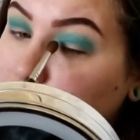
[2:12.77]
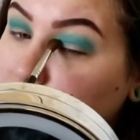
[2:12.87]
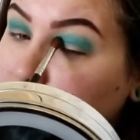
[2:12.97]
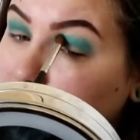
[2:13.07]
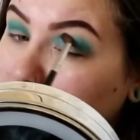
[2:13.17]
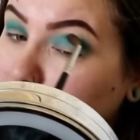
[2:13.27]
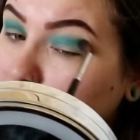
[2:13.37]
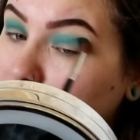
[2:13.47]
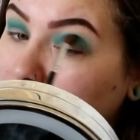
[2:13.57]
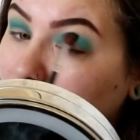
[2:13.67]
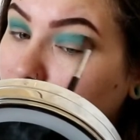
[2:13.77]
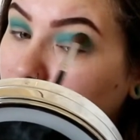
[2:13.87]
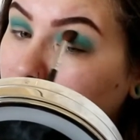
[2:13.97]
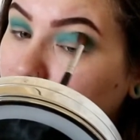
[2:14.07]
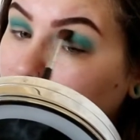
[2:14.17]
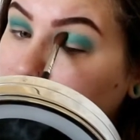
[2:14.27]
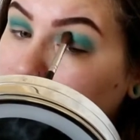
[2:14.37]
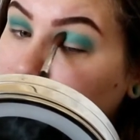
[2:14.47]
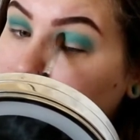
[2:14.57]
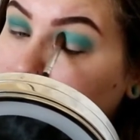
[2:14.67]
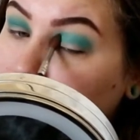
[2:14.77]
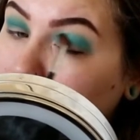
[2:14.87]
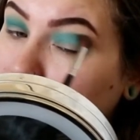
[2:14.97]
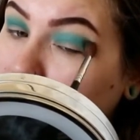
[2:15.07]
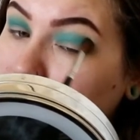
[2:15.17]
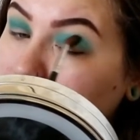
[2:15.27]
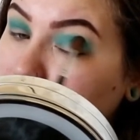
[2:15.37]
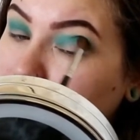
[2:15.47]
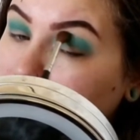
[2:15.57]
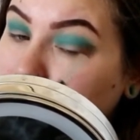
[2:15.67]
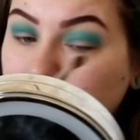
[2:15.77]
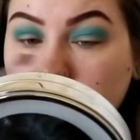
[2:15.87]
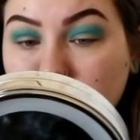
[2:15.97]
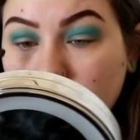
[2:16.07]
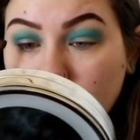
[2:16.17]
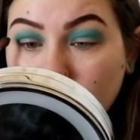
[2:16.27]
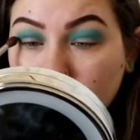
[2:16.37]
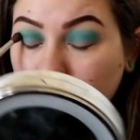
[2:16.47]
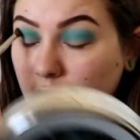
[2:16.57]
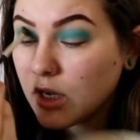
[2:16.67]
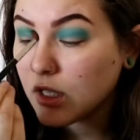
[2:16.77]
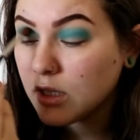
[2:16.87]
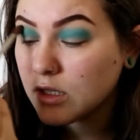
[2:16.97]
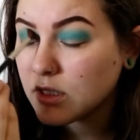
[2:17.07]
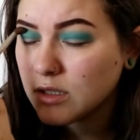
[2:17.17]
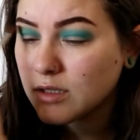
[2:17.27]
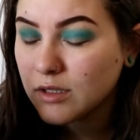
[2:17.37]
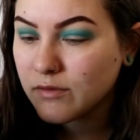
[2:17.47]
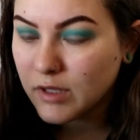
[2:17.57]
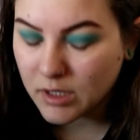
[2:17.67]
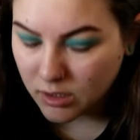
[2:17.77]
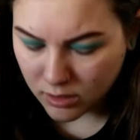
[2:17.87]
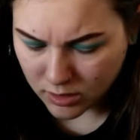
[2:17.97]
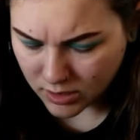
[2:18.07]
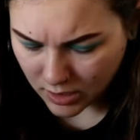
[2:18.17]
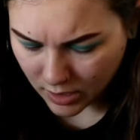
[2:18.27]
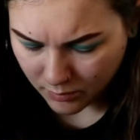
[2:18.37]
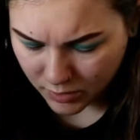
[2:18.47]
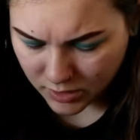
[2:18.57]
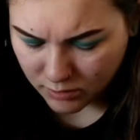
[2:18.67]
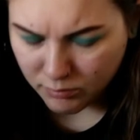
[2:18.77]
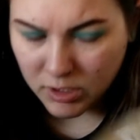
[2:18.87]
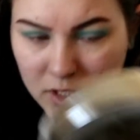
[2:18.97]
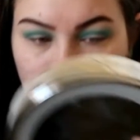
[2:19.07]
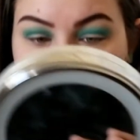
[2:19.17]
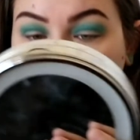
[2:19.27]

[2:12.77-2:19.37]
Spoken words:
people being like getting rashes and staining their eyelids and stuff. That hasn't happened to me,